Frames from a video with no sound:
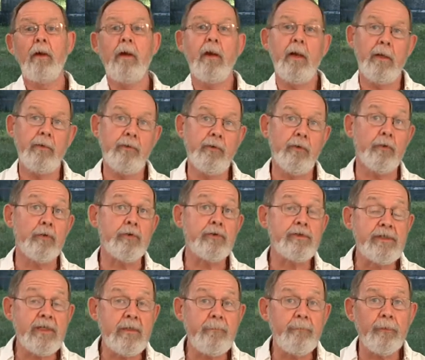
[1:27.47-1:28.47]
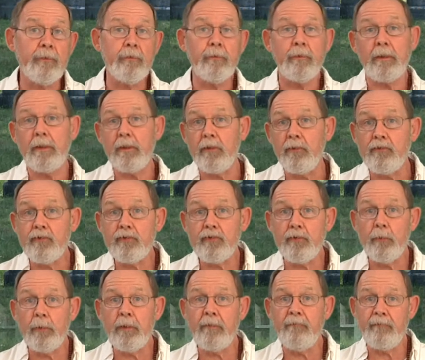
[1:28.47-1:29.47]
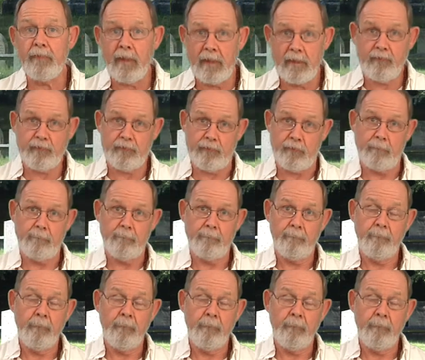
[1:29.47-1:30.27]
and your deeper intuitive nature?